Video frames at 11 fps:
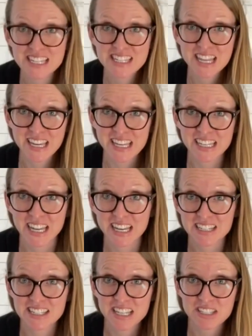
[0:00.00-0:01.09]
Second
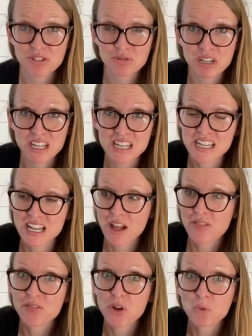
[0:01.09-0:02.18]
accessory,
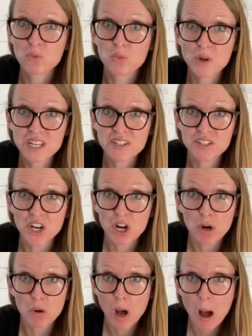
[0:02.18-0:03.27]
the
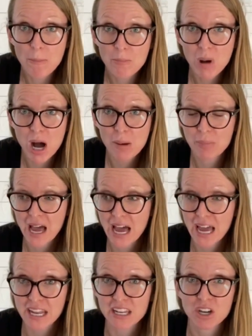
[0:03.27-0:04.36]
window mop
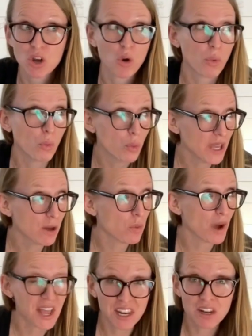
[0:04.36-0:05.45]
pad. We
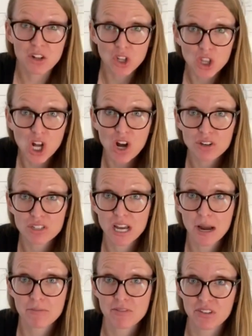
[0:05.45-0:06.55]
waited a long
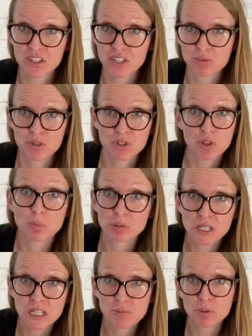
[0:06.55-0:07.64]
time for this one, so
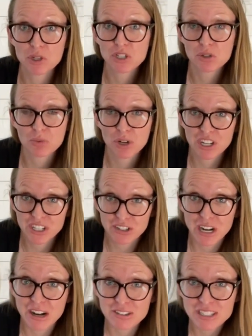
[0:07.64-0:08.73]
please put it to work in your
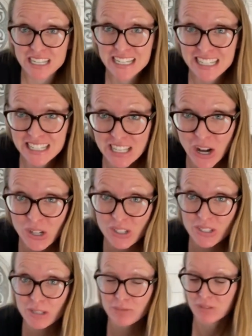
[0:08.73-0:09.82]
house. It's
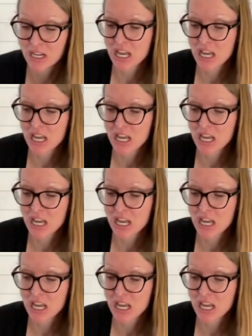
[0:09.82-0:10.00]
awesome.